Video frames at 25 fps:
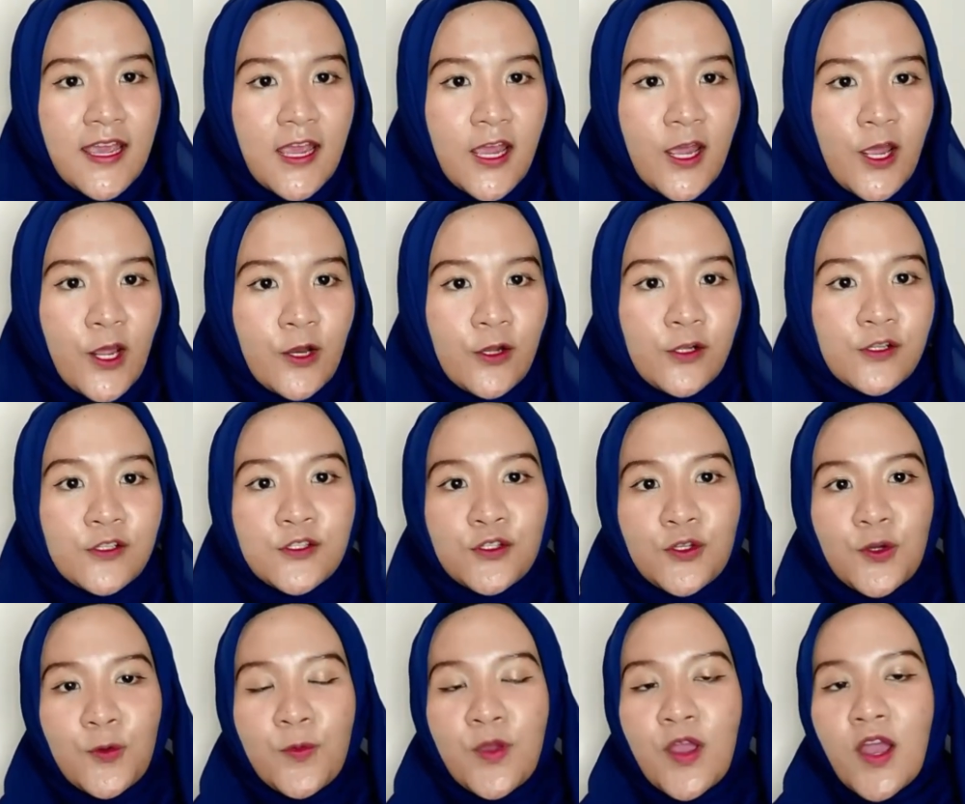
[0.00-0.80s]
and
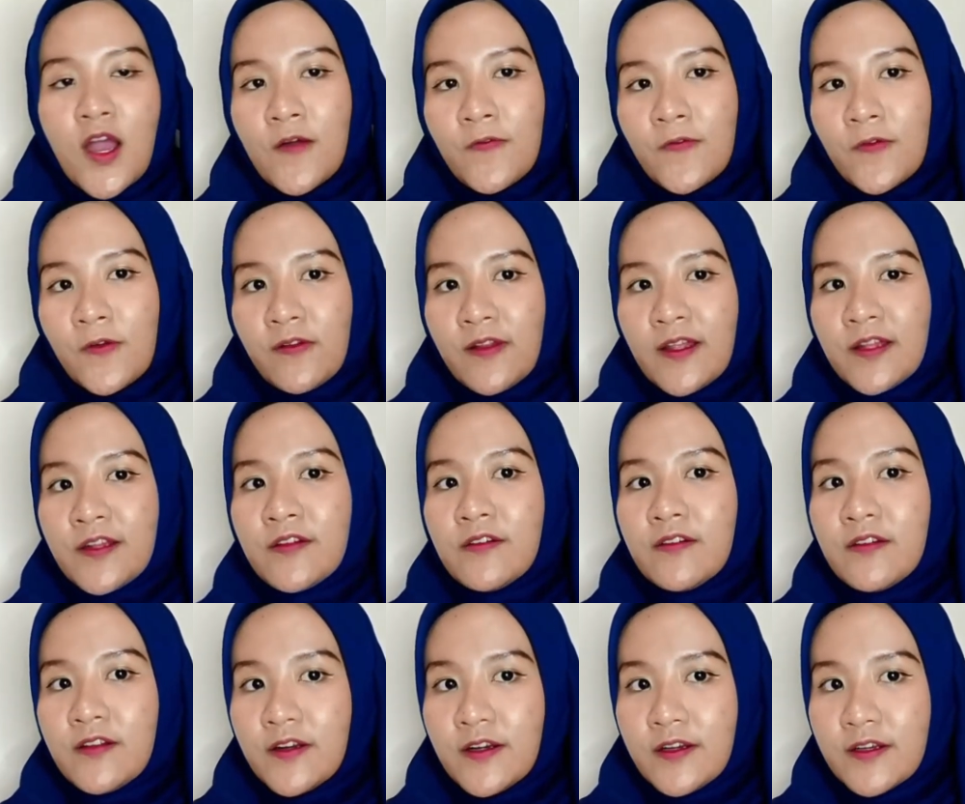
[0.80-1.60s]
also we have
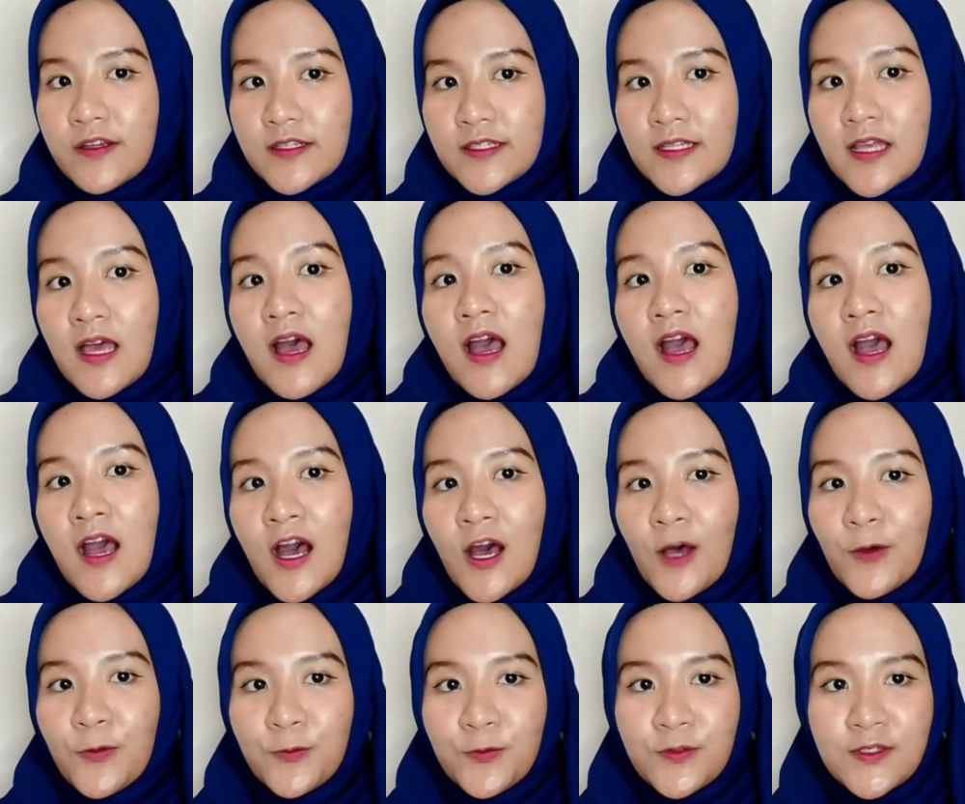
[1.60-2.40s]
already learned
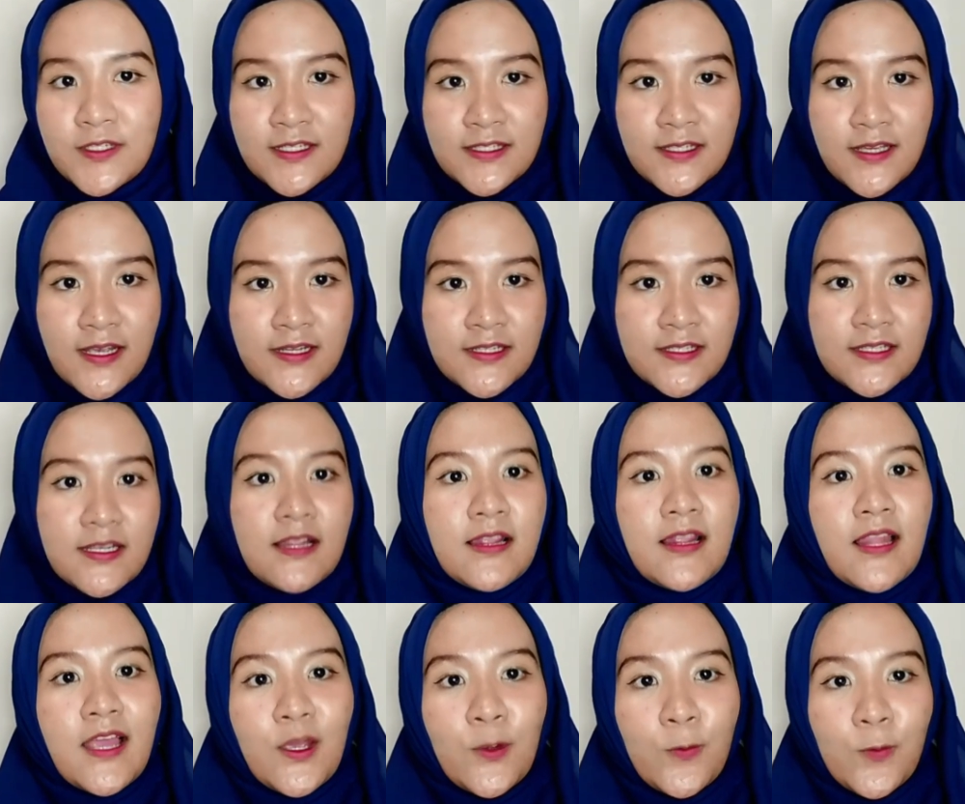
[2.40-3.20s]
how to design a
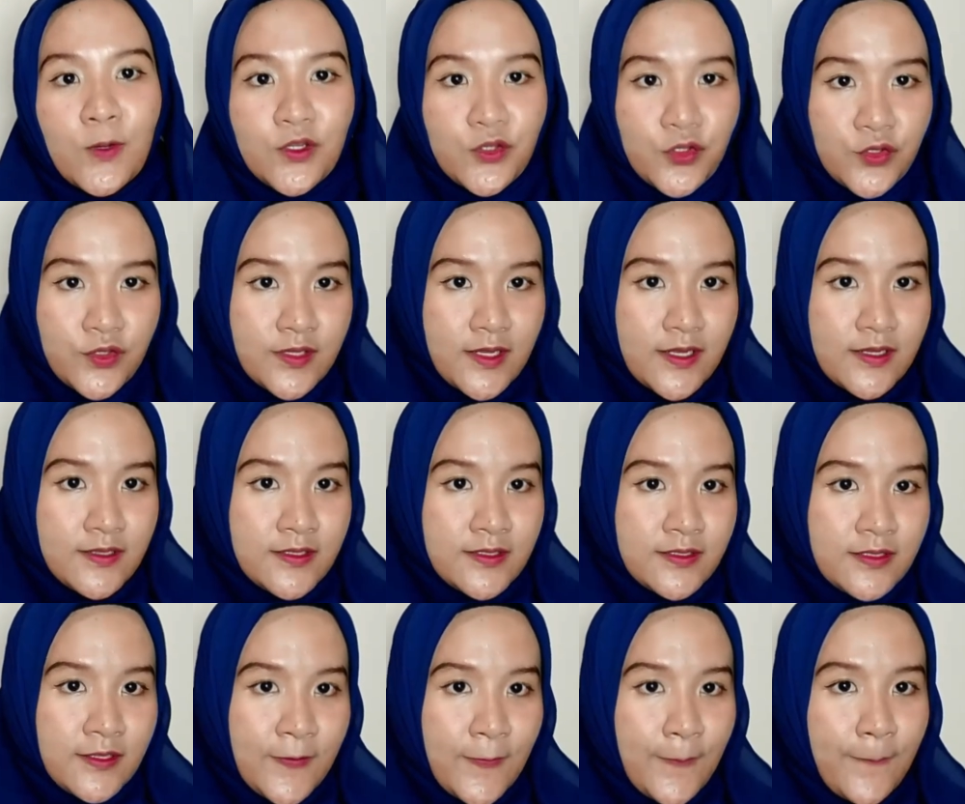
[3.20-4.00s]
language
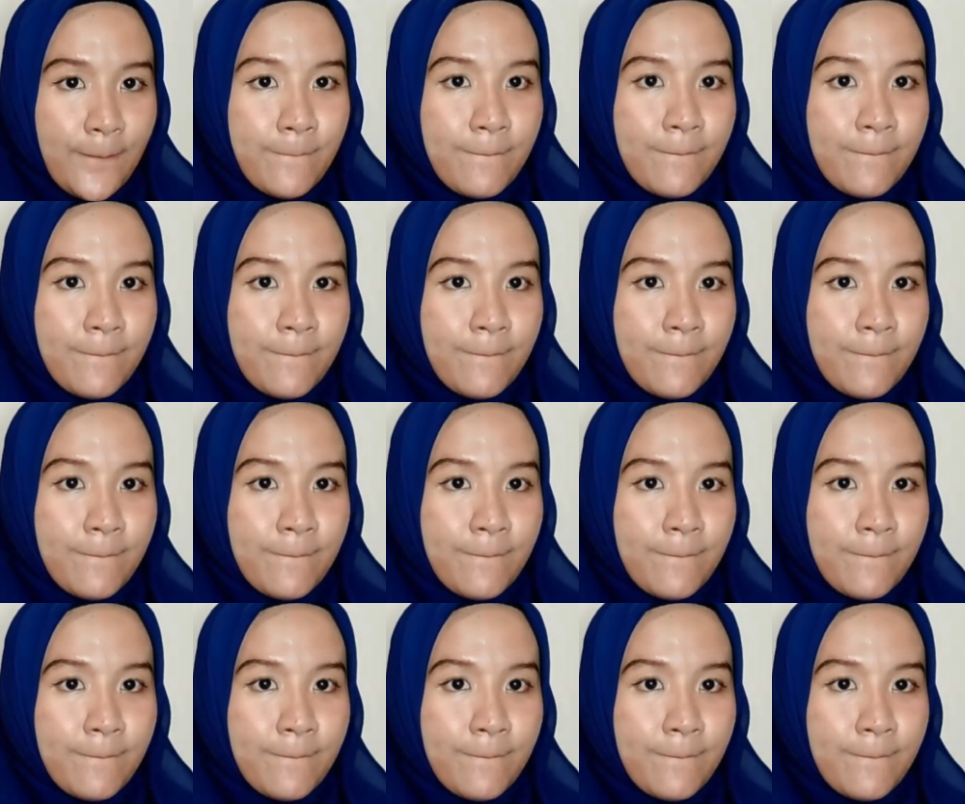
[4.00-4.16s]
testing.